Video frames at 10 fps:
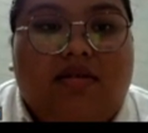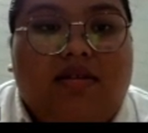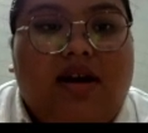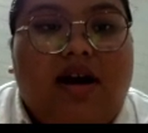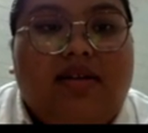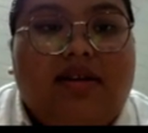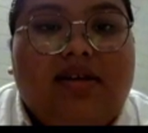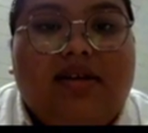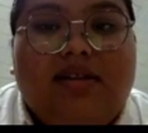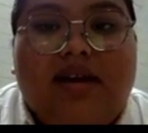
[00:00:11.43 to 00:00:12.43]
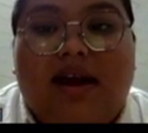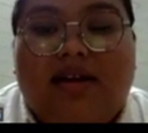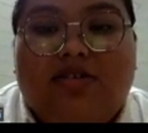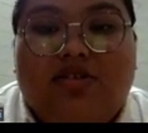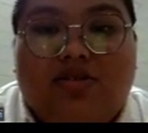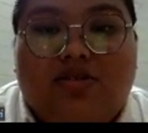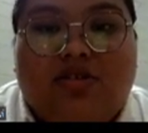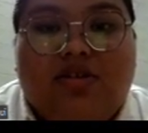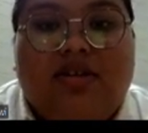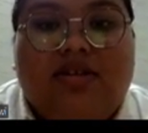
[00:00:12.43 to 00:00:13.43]
The article that I
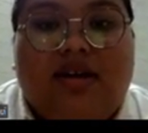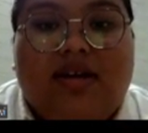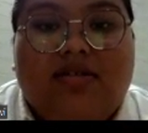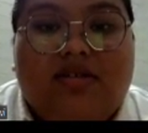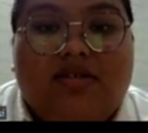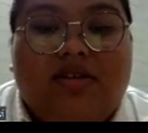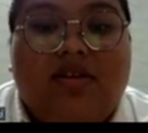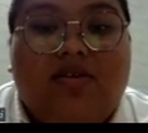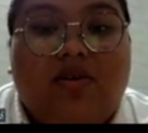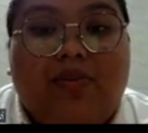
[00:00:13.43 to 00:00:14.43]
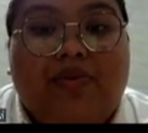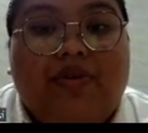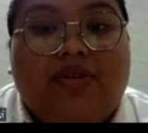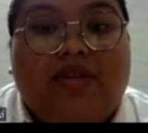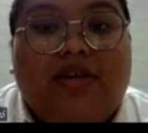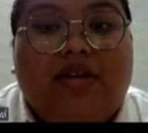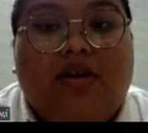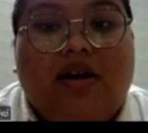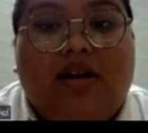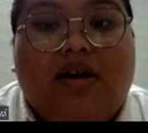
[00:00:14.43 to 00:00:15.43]
choose, entitled Incorporating
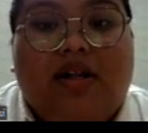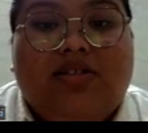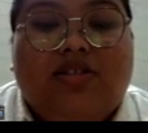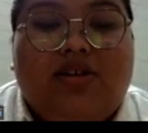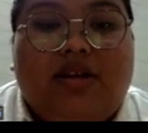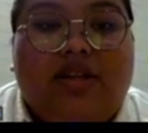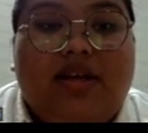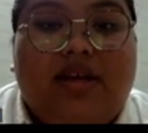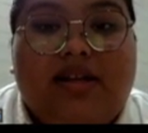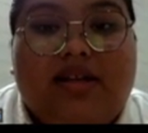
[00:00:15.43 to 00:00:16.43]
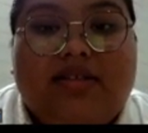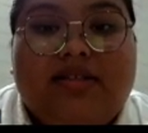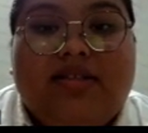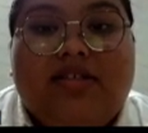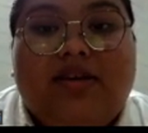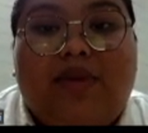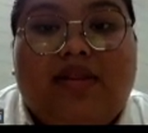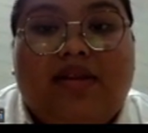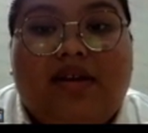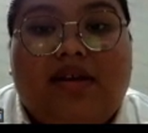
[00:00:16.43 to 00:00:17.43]
Local Culture in English Teaching
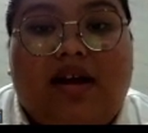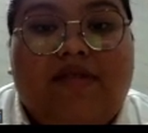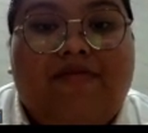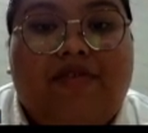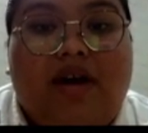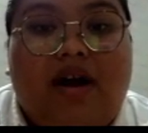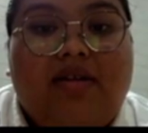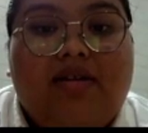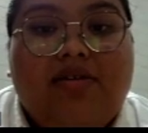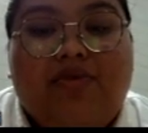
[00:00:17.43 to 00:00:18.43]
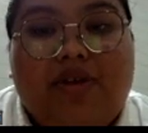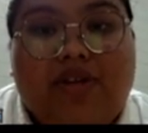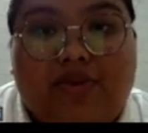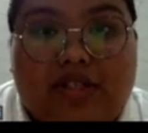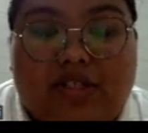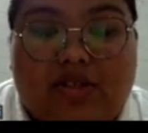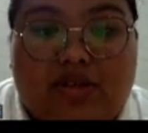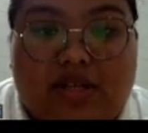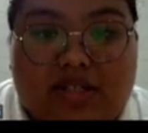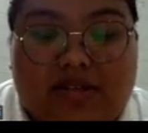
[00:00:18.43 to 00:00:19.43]
Material for Undergraduate
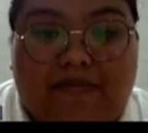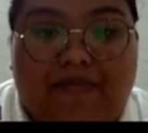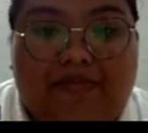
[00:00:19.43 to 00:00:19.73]
Students.